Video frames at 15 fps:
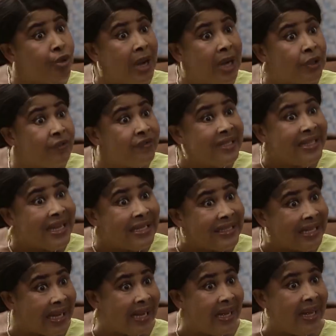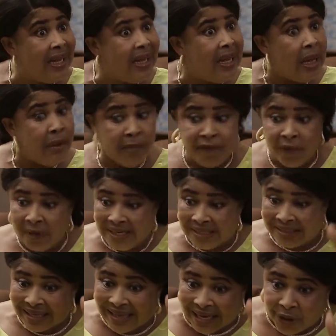to run out of the danger before they
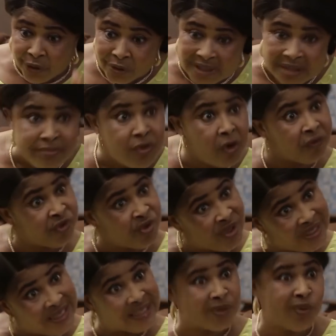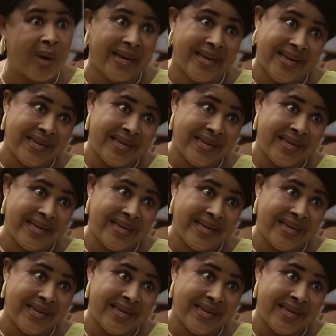start accusing me of doing this one